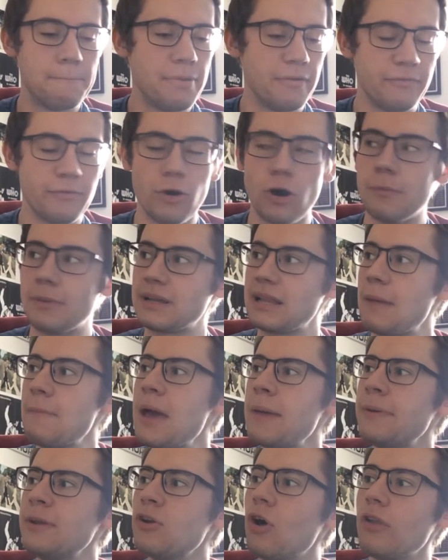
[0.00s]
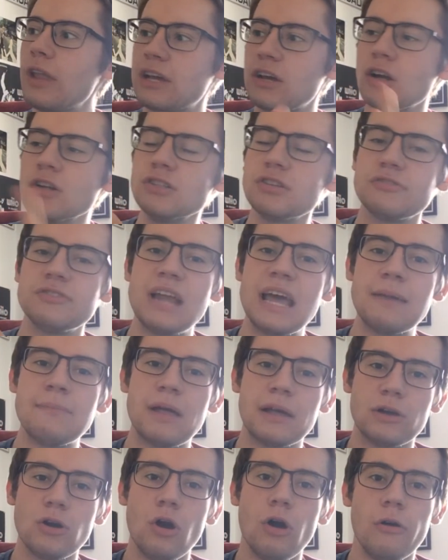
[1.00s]
performing. Like, maybe not like under the
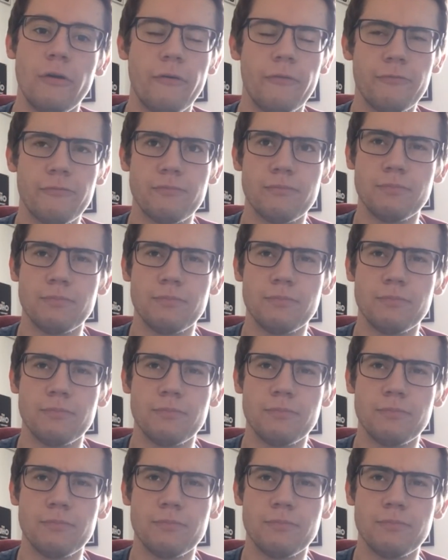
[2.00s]
name like off.